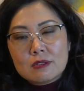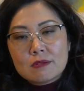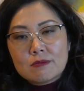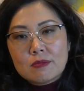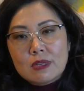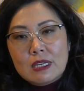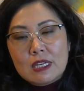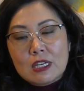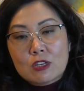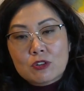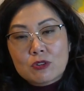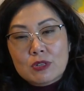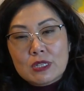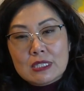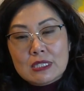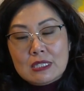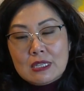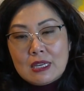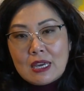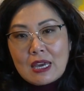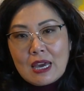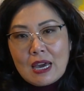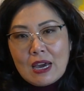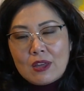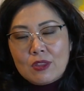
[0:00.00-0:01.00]
the increase
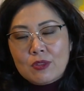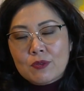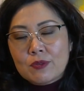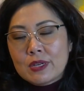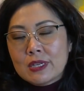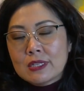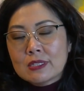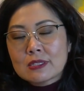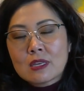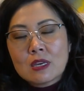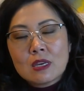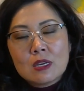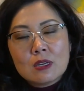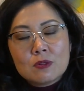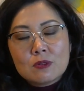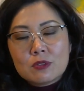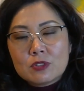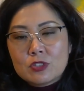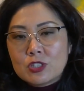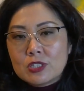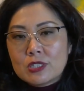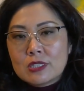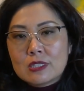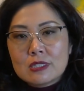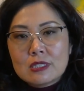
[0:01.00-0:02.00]
in gatherings, we're
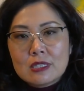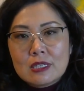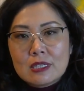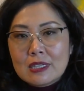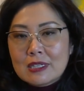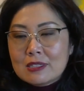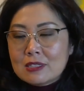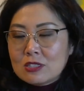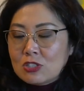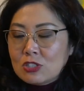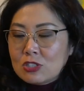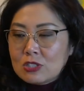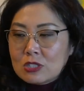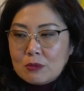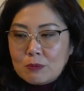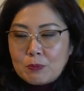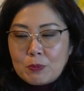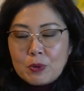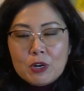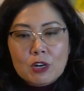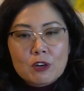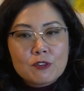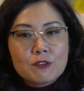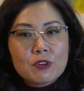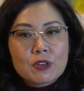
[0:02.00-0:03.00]
just seeing it's just a
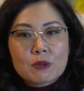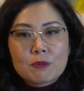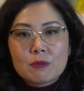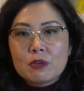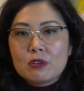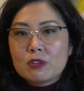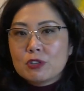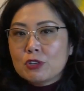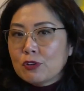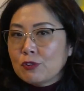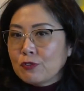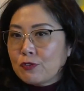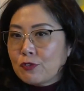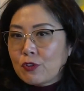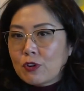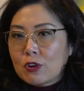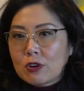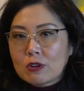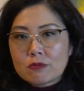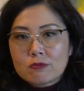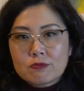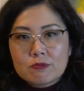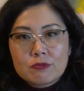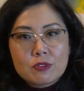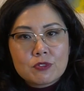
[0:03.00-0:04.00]
perfect milieu
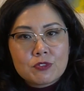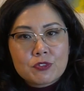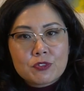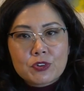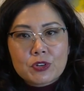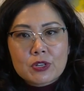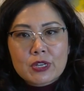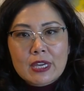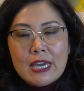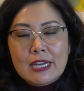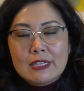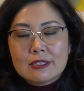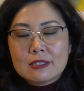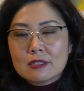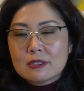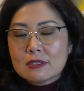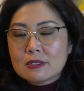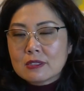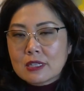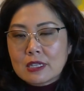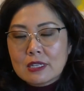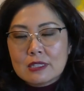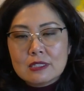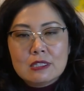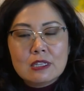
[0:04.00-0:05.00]
for, for cases
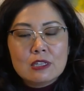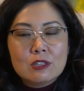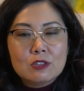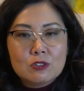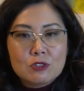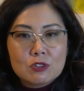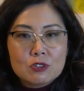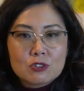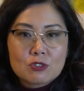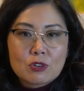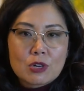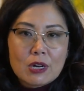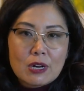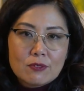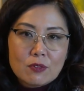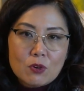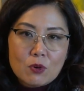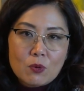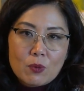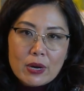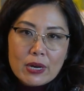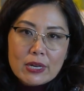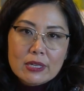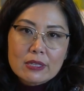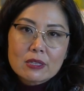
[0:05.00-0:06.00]
to continue to travel
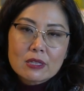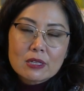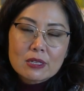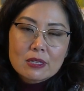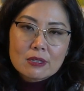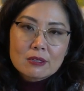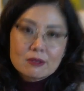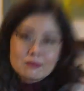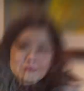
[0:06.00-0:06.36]
widely.